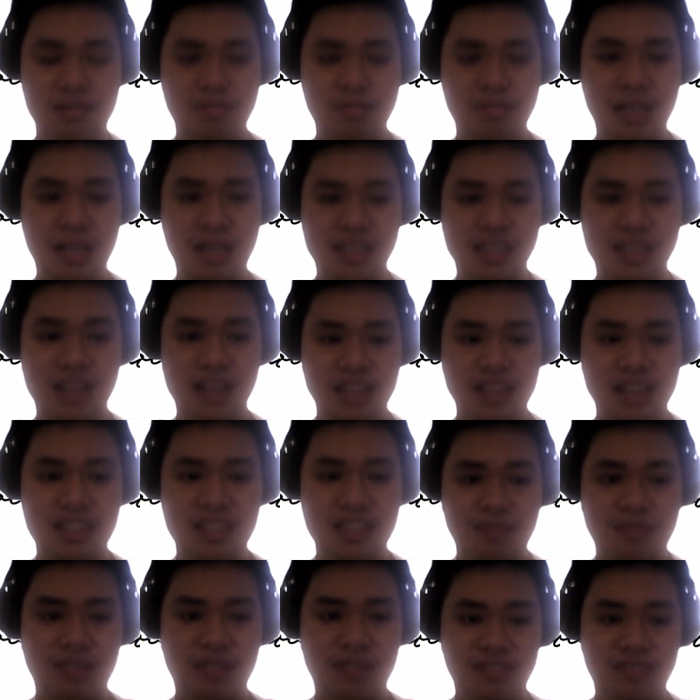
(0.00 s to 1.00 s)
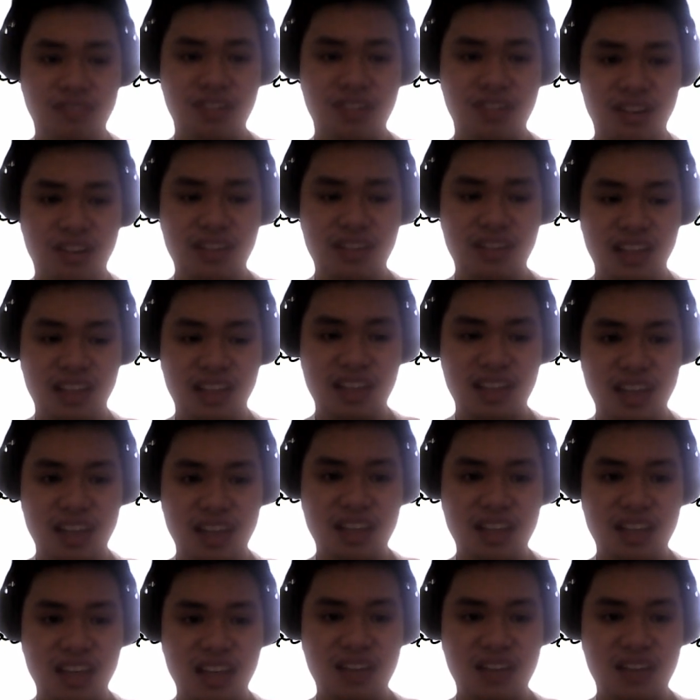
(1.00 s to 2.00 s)
Plus, it adds support for
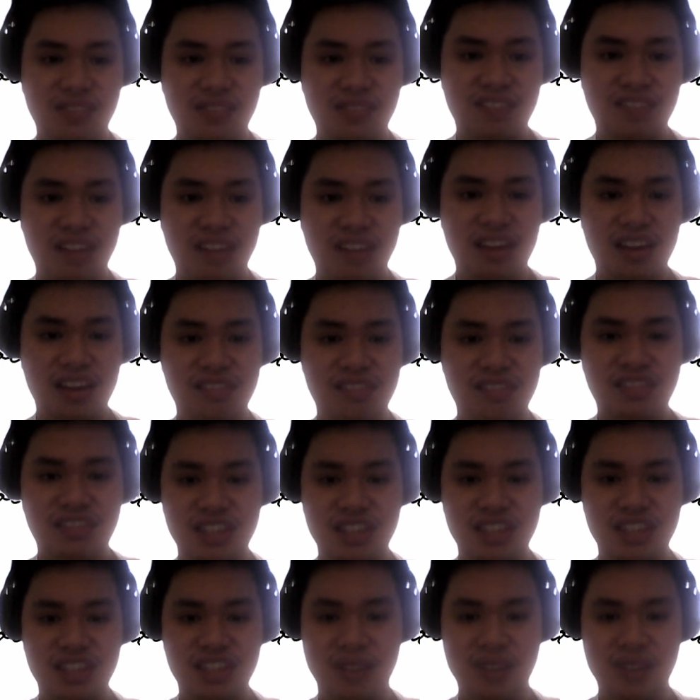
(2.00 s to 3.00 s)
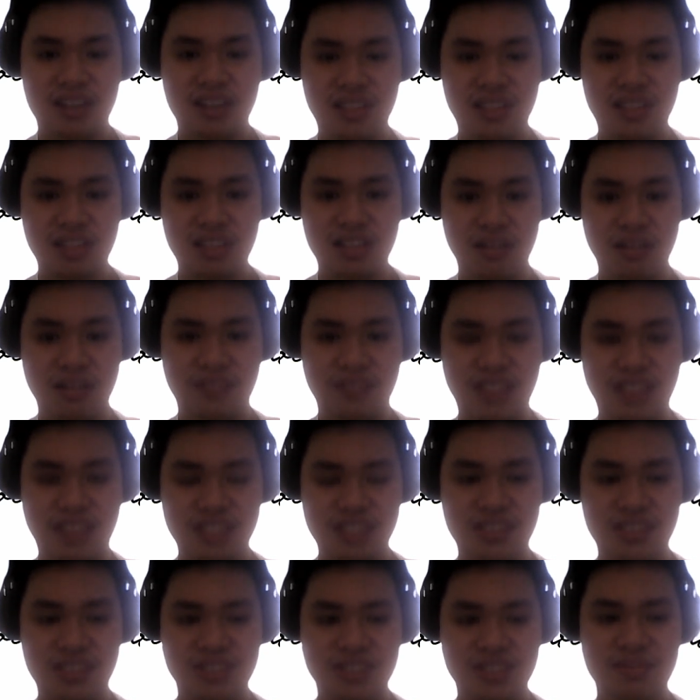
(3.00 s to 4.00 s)
authenticating in MD5, which is beyond the scope of this
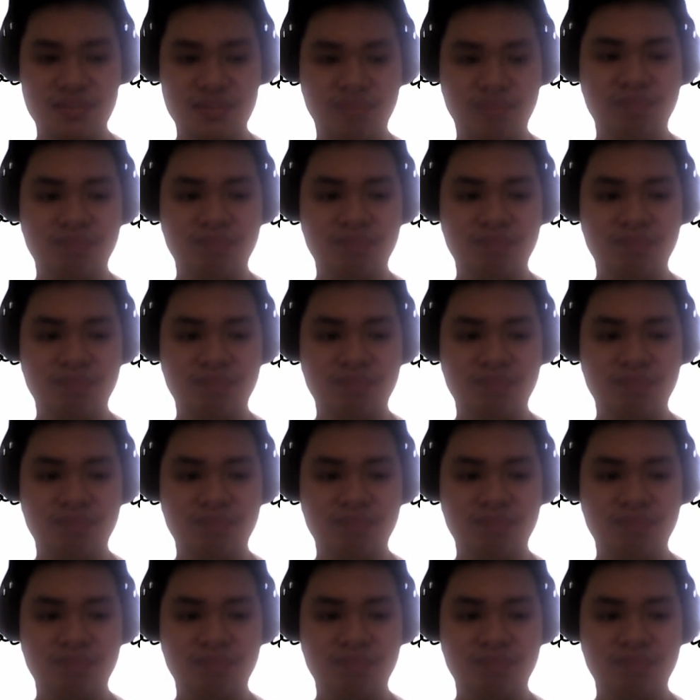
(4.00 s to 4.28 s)
course.